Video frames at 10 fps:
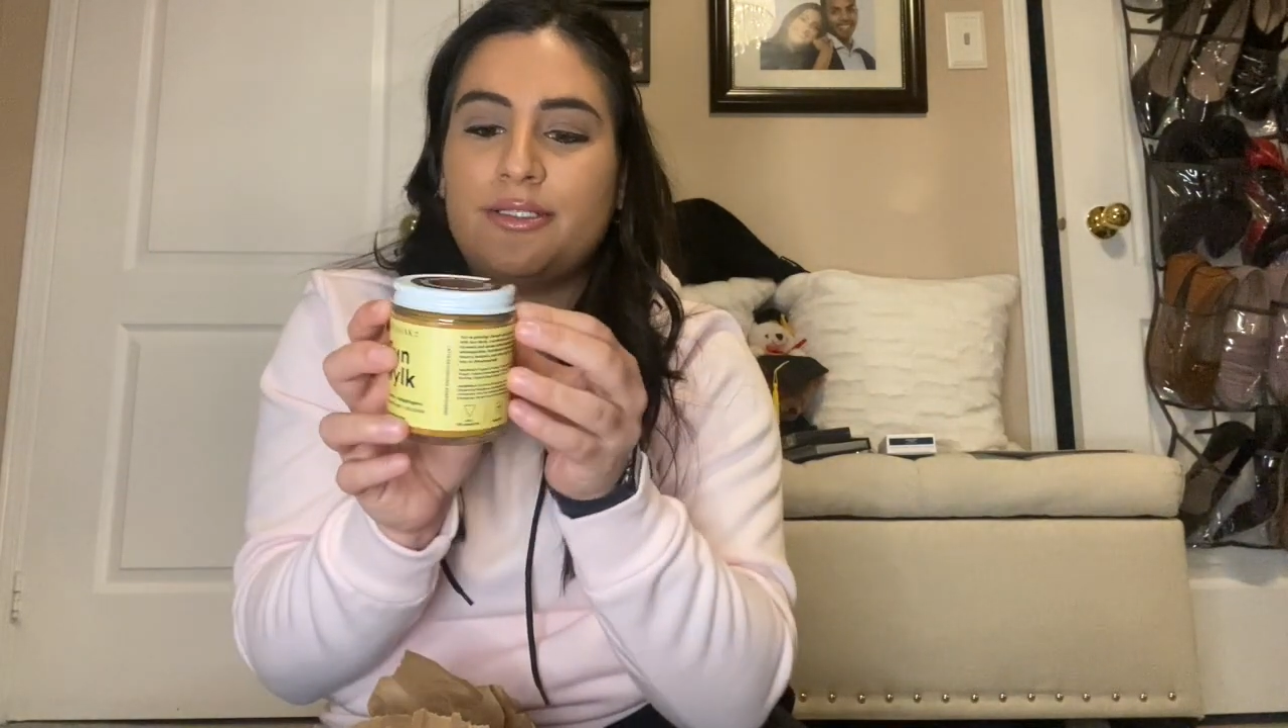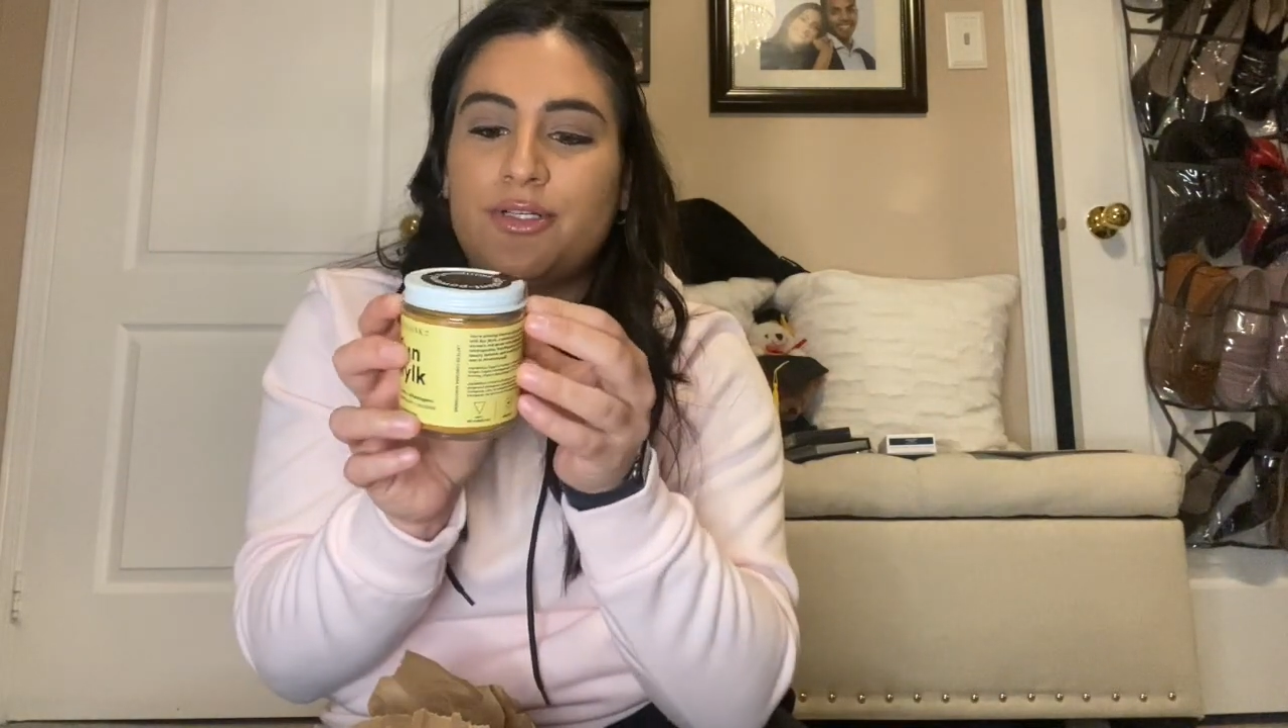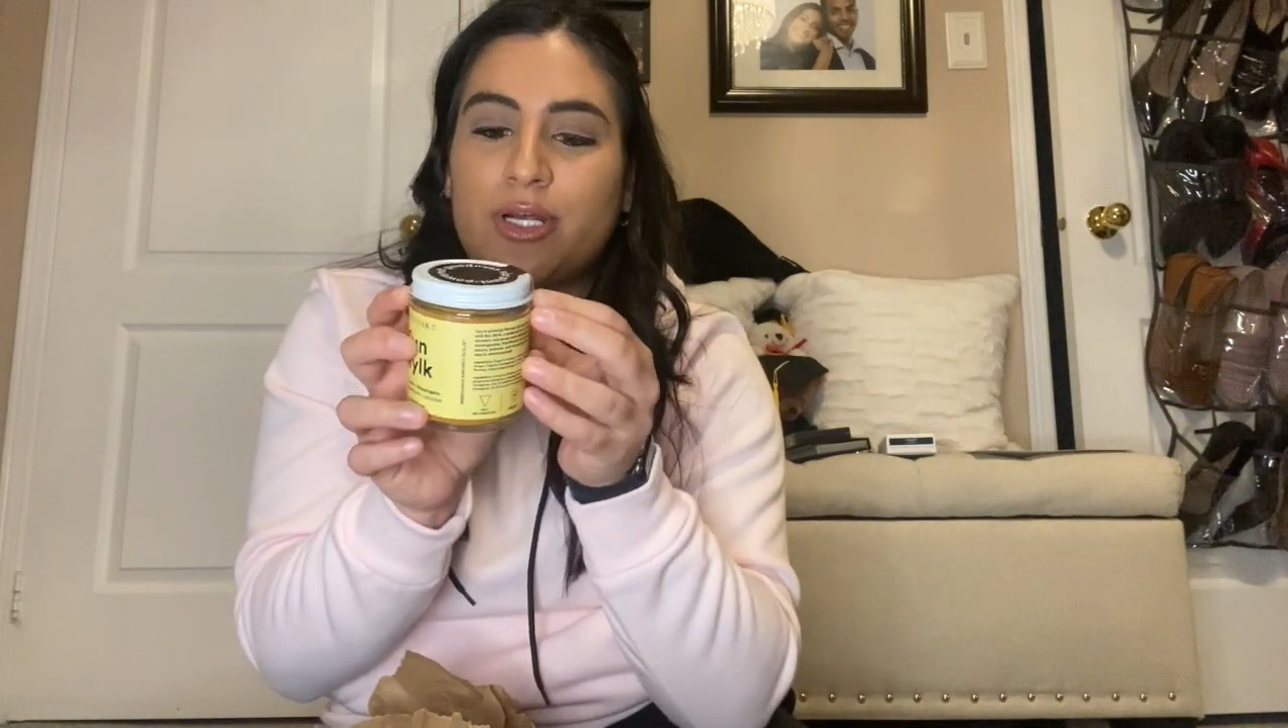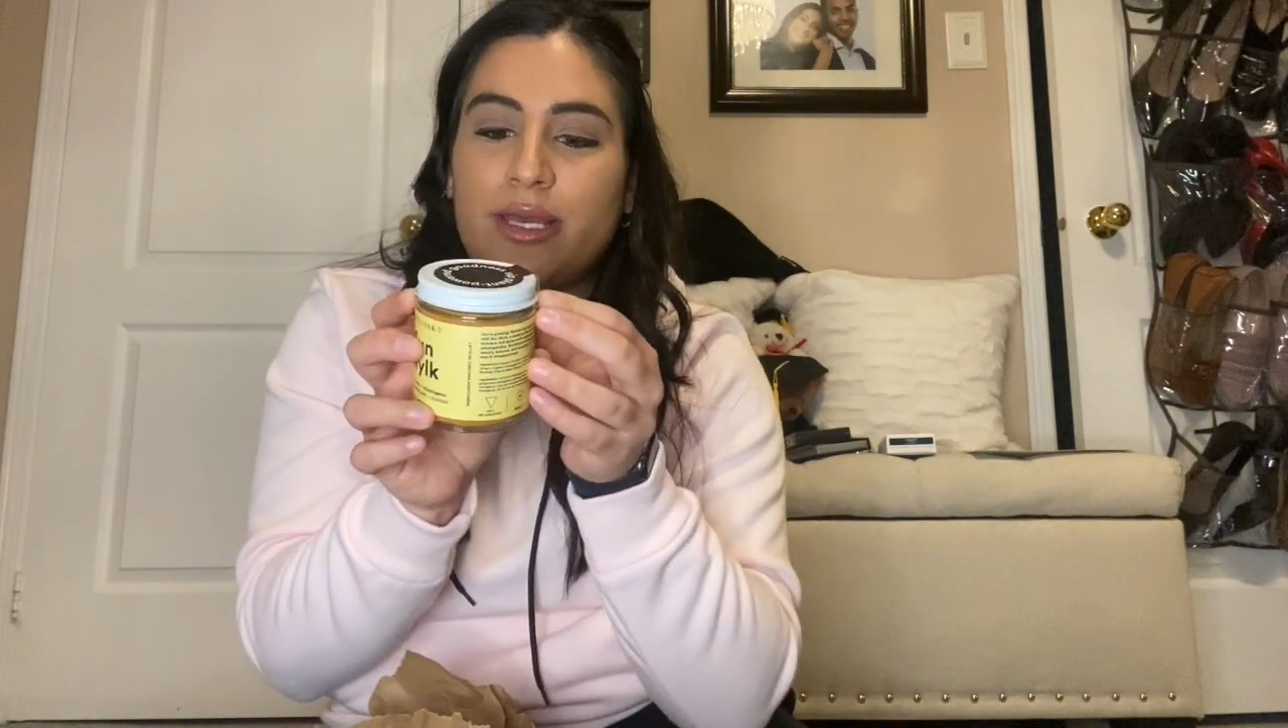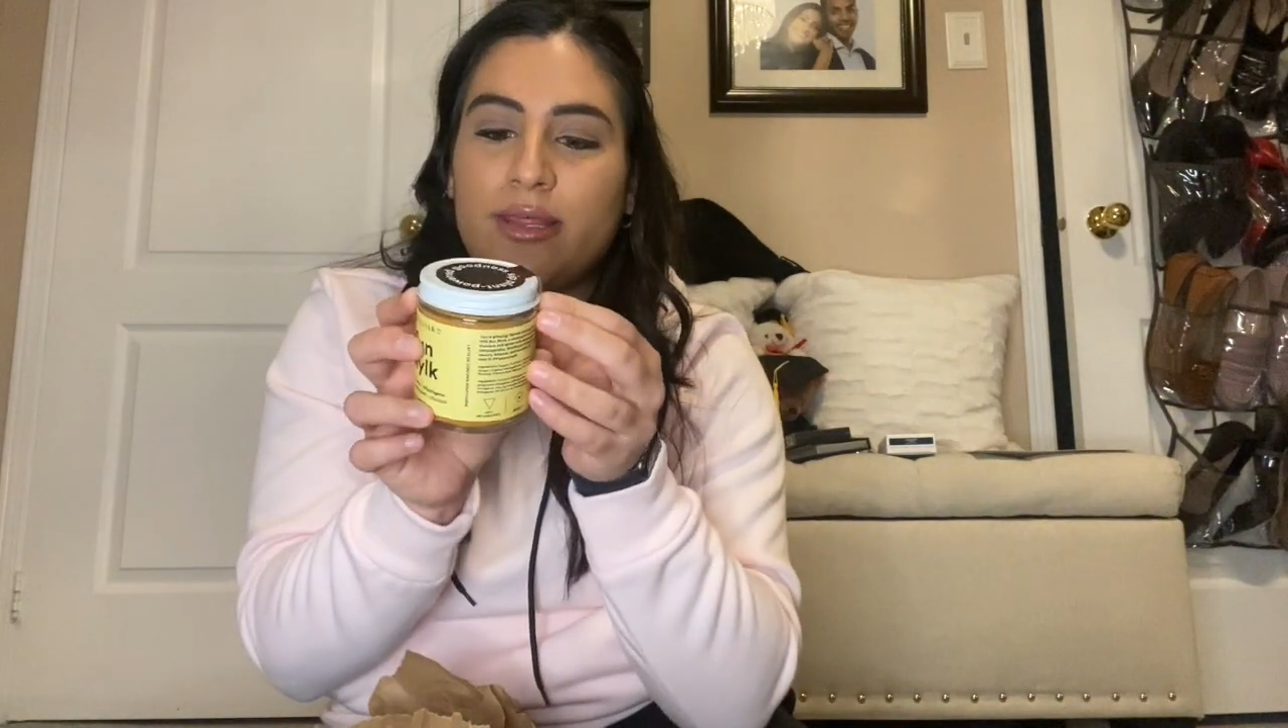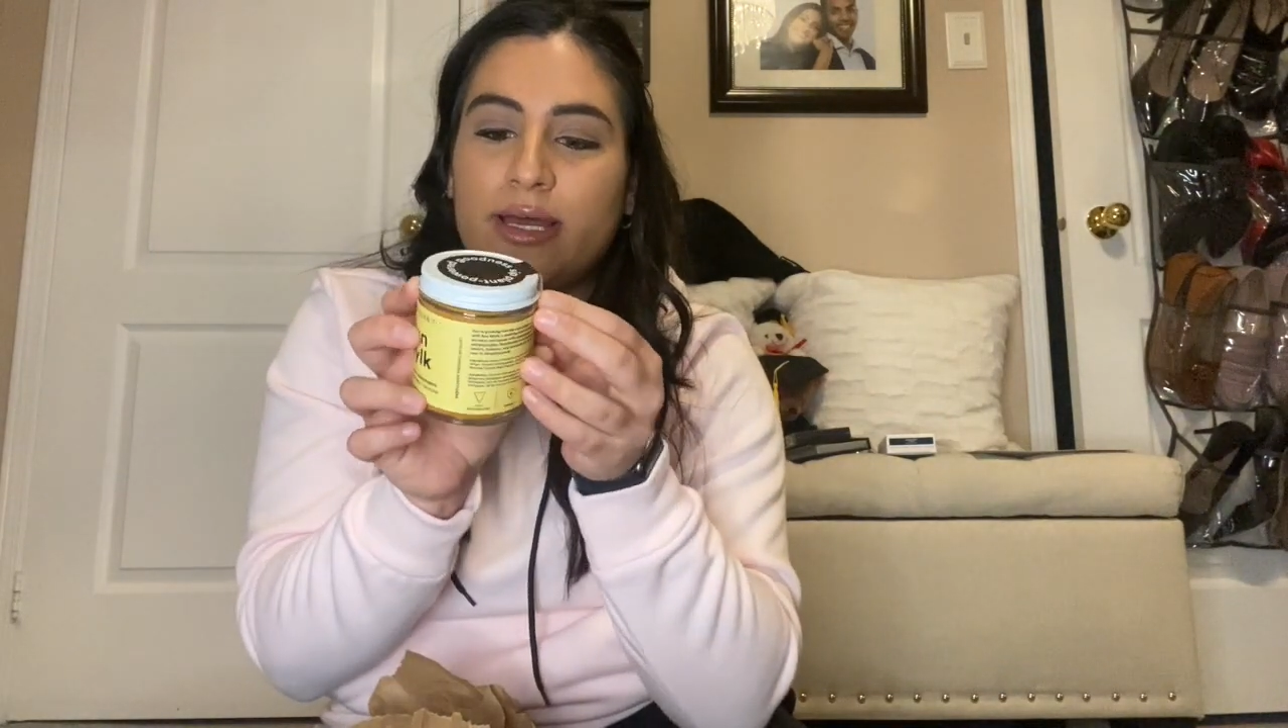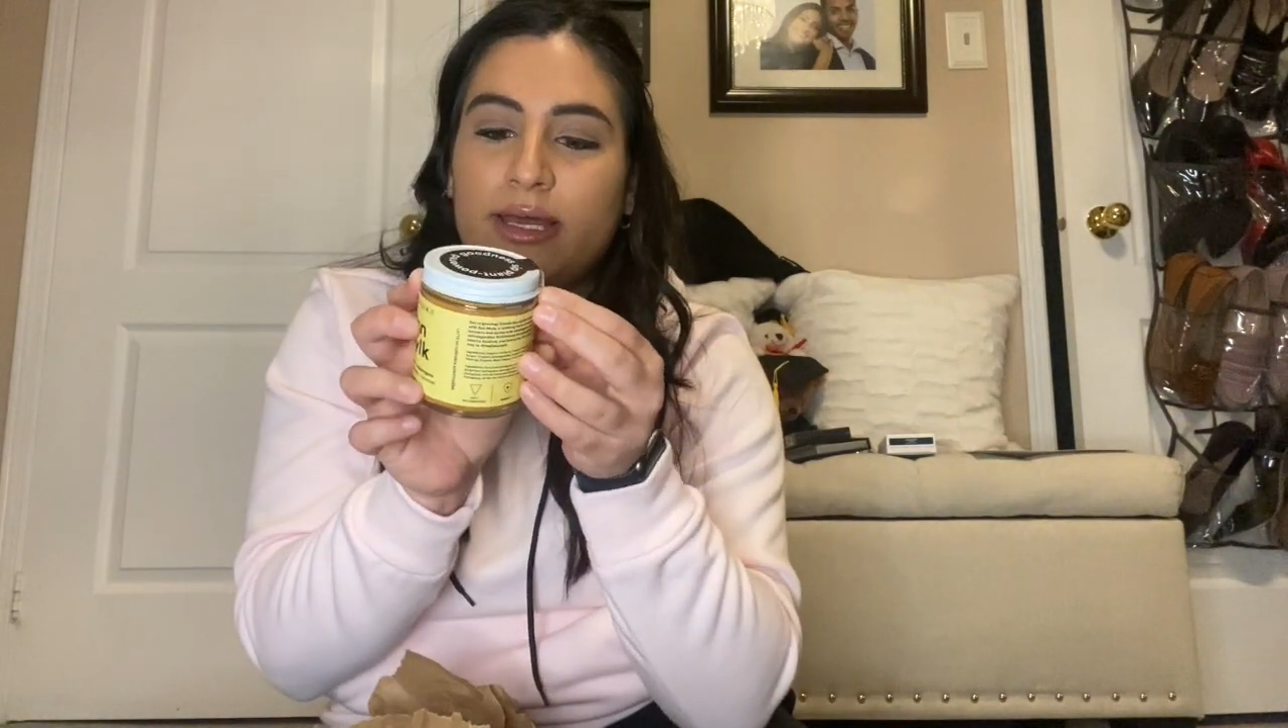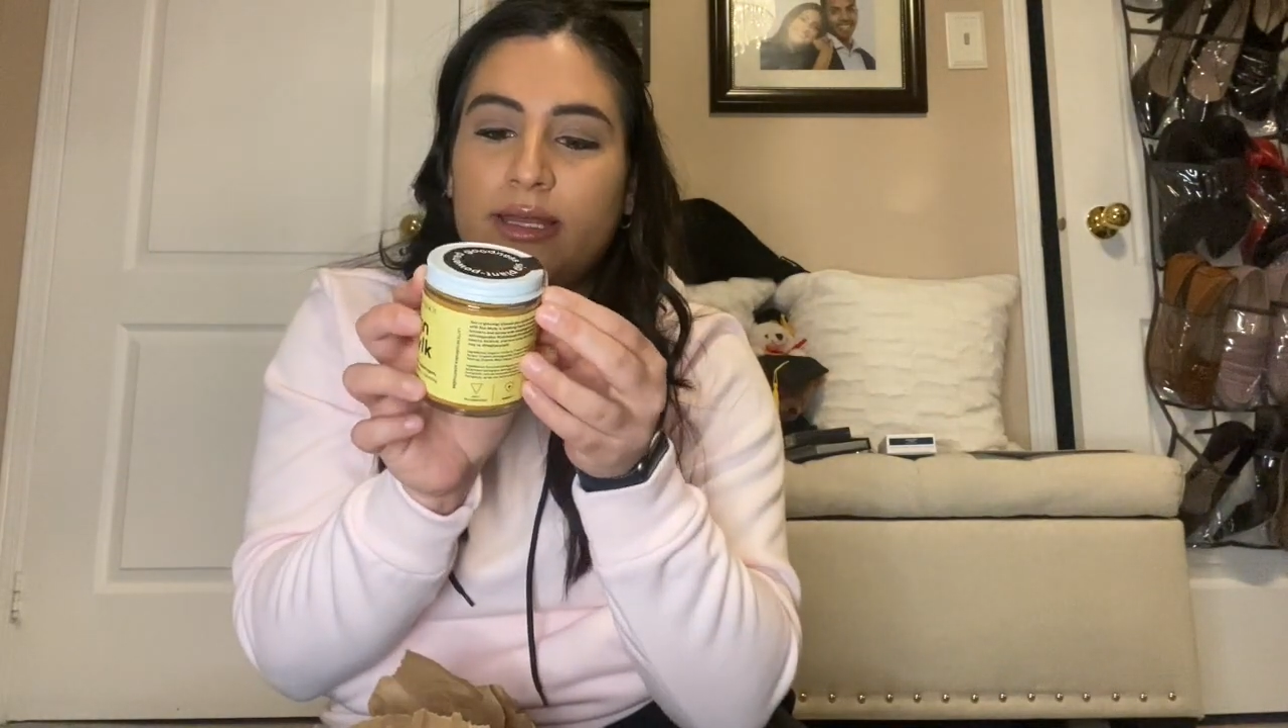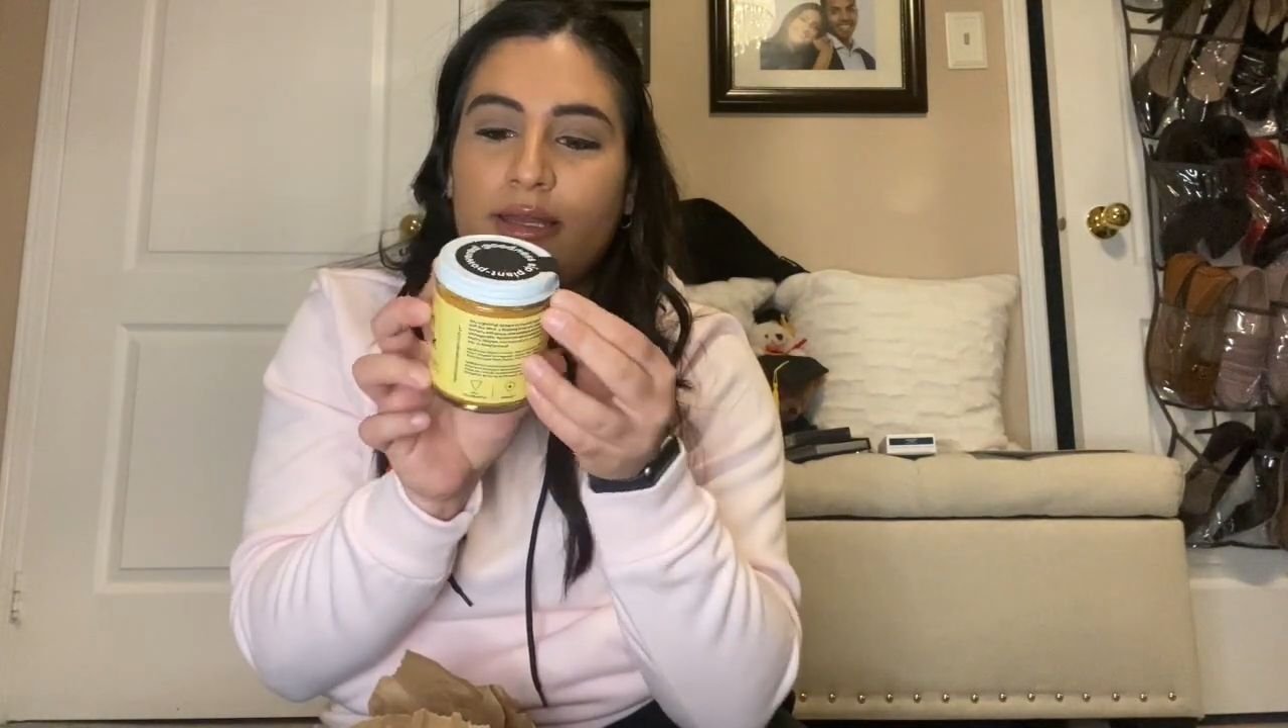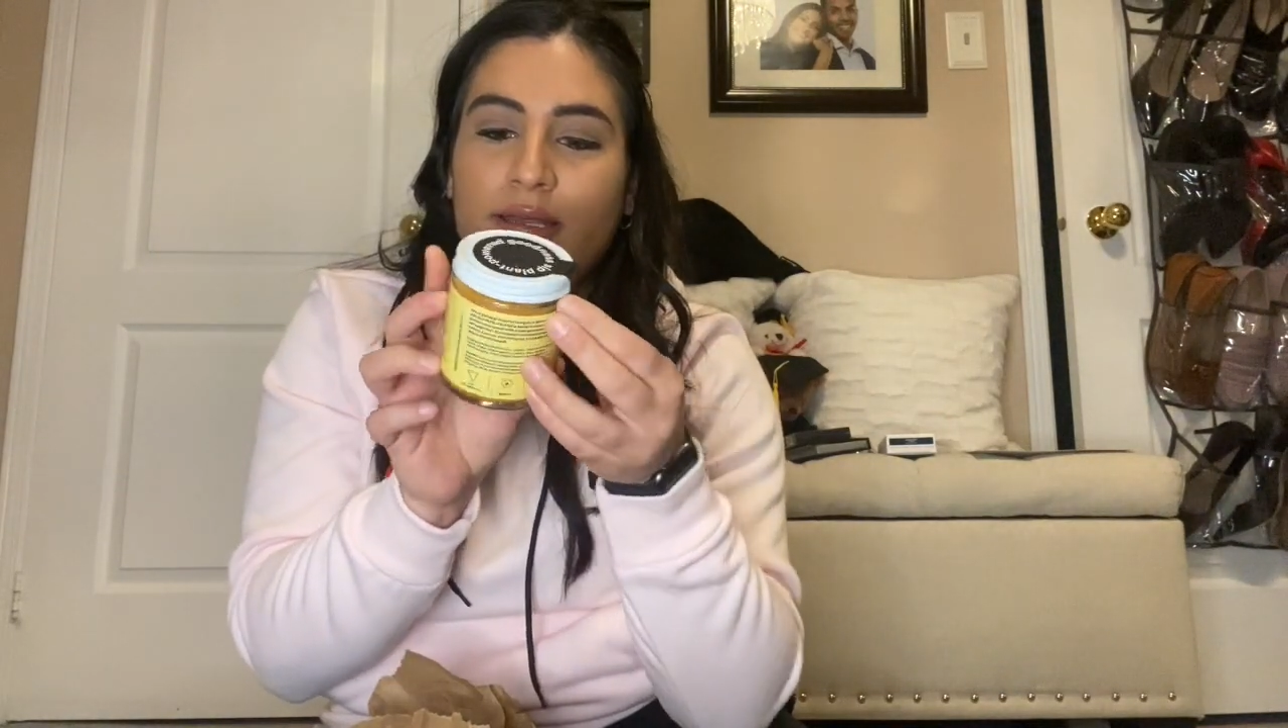to try that.